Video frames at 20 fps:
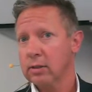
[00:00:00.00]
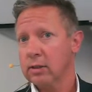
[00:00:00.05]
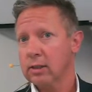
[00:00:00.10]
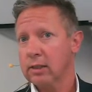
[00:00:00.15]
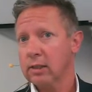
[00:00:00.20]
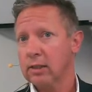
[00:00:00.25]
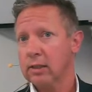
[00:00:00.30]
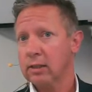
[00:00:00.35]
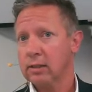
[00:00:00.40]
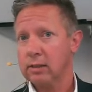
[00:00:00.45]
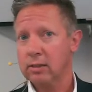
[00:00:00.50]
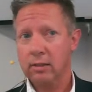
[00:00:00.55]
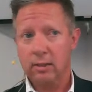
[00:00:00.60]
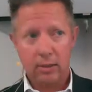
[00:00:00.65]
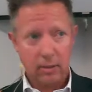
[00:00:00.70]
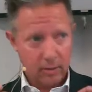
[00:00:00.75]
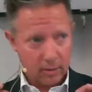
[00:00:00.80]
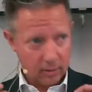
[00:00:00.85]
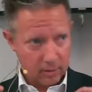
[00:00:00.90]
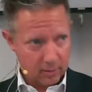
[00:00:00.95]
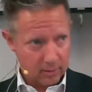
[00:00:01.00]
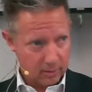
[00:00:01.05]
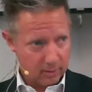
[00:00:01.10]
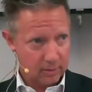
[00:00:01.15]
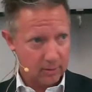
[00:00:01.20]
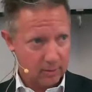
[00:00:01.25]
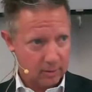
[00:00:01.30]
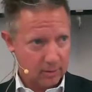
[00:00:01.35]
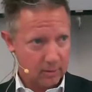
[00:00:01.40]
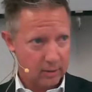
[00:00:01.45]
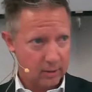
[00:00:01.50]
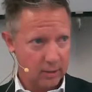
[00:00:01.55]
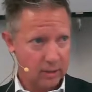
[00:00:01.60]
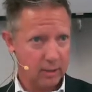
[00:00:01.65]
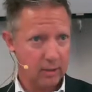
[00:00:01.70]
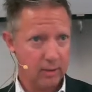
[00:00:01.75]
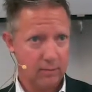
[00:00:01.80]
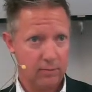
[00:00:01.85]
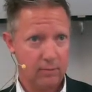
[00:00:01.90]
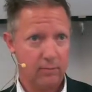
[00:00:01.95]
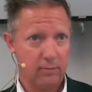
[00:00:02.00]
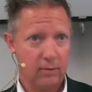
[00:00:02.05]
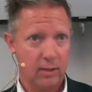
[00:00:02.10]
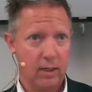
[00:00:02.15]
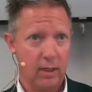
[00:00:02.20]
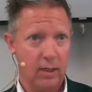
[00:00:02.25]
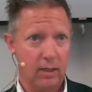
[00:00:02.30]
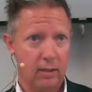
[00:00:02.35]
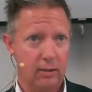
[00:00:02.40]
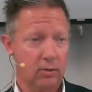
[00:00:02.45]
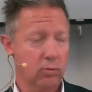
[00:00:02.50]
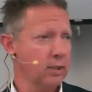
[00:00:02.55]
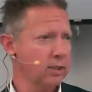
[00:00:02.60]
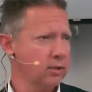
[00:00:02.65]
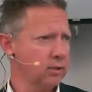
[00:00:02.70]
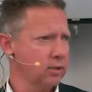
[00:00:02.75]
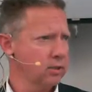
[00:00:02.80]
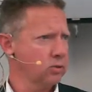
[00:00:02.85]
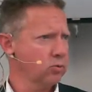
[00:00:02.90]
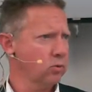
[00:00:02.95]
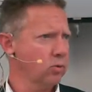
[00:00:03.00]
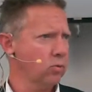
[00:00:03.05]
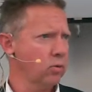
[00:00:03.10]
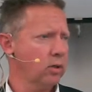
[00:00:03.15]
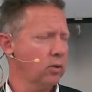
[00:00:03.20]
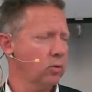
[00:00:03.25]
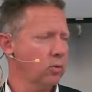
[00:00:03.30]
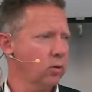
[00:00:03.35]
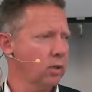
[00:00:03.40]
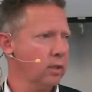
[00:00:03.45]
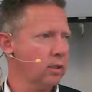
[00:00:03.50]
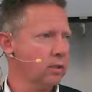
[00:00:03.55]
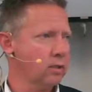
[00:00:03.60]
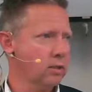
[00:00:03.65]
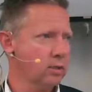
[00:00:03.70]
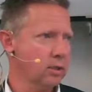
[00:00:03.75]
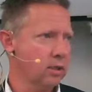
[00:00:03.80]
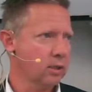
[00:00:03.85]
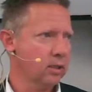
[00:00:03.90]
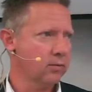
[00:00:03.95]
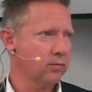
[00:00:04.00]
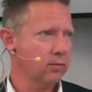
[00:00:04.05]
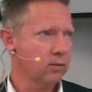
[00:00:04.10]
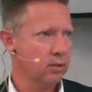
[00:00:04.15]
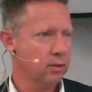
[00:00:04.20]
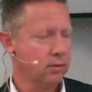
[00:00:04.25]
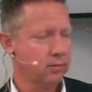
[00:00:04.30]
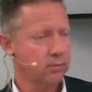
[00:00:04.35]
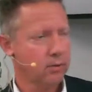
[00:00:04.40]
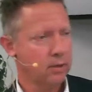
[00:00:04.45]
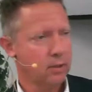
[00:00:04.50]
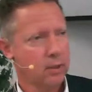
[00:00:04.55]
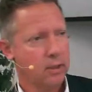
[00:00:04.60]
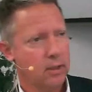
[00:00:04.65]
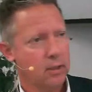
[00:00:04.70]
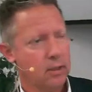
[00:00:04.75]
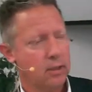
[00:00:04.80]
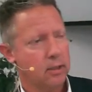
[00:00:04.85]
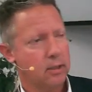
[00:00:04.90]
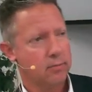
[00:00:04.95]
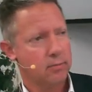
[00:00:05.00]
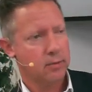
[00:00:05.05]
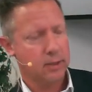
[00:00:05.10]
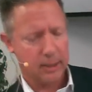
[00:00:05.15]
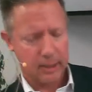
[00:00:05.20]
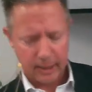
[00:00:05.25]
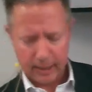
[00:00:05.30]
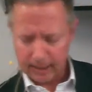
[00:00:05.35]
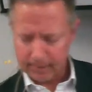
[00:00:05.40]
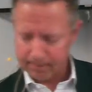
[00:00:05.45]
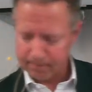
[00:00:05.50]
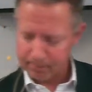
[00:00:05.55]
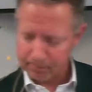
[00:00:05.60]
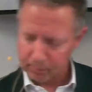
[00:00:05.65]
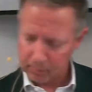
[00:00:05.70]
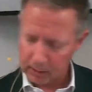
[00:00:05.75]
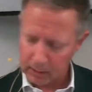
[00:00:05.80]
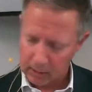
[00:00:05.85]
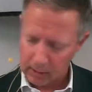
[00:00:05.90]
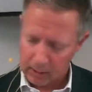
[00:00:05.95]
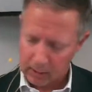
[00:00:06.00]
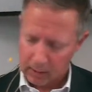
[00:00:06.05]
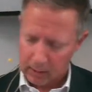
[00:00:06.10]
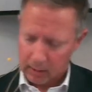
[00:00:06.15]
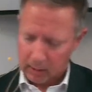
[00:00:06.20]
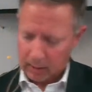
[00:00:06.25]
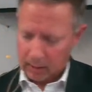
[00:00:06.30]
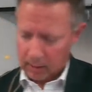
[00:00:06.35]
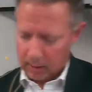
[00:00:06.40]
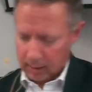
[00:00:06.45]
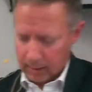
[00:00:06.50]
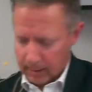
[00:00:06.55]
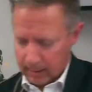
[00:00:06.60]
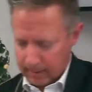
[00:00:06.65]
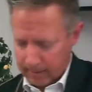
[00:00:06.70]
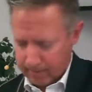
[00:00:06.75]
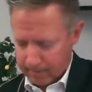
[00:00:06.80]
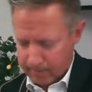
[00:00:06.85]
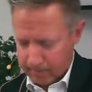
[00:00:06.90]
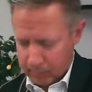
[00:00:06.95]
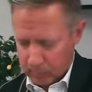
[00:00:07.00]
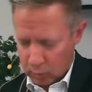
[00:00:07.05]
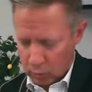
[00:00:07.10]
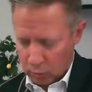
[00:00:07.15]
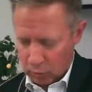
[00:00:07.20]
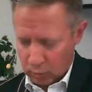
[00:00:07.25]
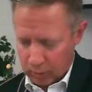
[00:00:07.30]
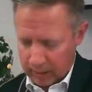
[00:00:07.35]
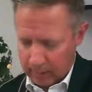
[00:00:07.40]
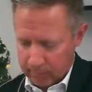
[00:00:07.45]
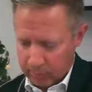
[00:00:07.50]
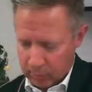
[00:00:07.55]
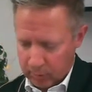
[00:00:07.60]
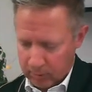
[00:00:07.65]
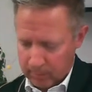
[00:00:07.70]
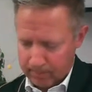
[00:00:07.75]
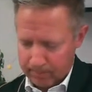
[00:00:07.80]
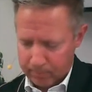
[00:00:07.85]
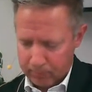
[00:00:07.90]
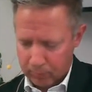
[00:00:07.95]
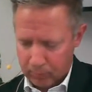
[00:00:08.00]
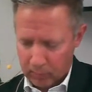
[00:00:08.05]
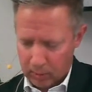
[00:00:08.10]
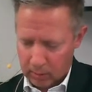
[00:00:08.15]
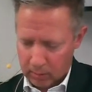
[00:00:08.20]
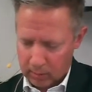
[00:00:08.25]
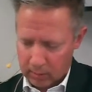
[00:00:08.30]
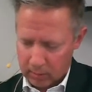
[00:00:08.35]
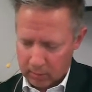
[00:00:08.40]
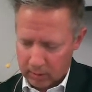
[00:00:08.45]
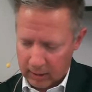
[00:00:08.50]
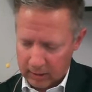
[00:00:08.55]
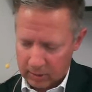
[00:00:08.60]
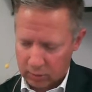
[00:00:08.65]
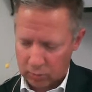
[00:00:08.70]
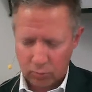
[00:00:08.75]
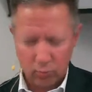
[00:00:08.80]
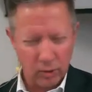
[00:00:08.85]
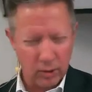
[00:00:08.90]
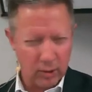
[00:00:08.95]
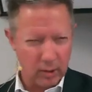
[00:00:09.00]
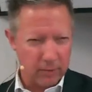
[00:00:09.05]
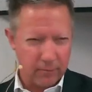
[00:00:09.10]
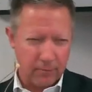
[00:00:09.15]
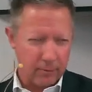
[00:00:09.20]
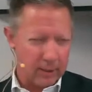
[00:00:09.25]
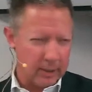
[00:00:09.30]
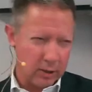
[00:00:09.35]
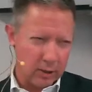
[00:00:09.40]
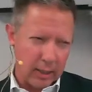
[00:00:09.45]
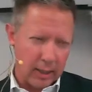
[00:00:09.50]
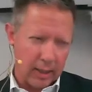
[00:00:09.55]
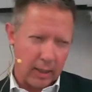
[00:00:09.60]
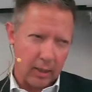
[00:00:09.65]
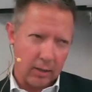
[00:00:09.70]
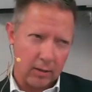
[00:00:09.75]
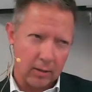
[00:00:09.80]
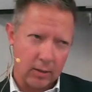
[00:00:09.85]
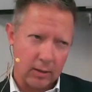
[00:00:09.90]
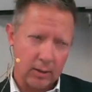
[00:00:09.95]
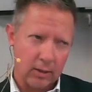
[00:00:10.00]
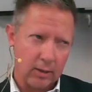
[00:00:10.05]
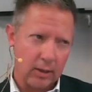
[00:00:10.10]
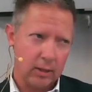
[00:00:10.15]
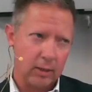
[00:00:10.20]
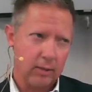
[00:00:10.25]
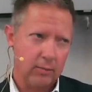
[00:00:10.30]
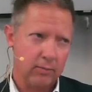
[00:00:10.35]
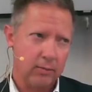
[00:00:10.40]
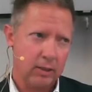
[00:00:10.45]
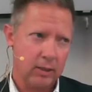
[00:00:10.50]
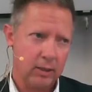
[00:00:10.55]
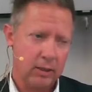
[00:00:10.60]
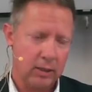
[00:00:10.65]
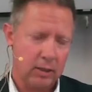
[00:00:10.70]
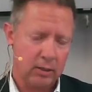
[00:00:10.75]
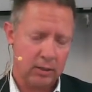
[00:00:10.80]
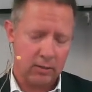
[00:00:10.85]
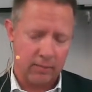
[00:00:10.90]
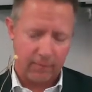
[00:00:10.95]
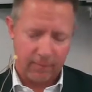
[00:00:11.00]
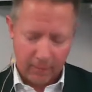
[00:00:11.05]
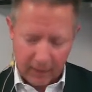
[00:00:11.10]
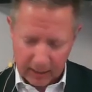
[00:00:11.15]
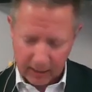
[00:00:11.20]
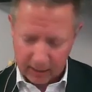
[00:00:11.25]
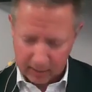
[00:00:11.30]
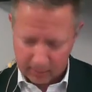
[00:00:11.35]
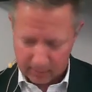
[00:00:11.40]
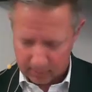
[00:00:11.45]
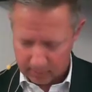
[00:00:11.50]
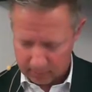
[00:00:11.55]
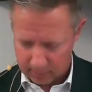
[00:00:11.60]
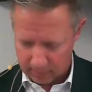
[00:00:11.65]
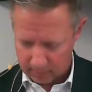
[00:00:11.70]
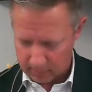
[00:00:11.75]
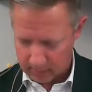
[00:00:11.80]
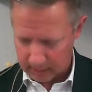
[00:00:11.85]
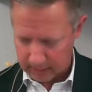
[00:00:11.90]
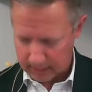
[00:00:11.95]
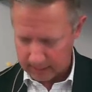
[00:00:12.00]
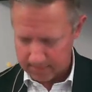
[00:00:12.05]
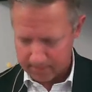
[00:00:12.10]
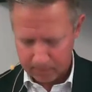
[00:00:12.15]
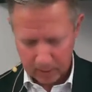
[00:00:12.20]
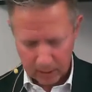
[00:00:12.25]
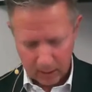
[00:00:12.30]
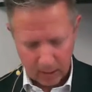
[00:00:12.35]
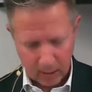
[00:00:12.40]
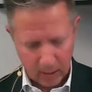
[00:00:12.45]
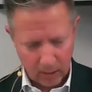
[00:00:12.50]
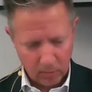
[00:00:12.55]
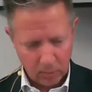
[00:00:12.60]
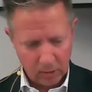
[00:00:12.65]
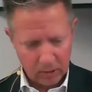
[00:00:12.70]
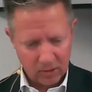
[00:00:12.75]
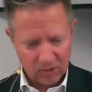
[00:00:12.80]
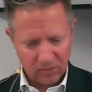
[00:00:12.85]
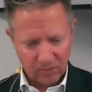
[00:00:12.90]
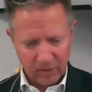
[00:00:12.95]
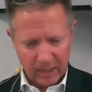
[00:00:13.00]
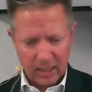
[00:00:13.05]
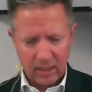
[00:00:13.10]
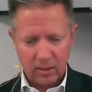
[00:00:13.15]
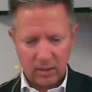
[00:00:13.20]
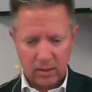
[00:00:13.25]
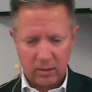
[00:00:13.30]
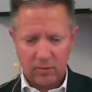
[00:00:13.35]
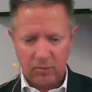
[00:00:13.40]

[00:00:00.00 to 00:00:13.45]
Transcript: It is the gift of God. The question is, well, what is the gift of God? The grammar doesn't really flesh out that the gift is faith, okay? Because faith is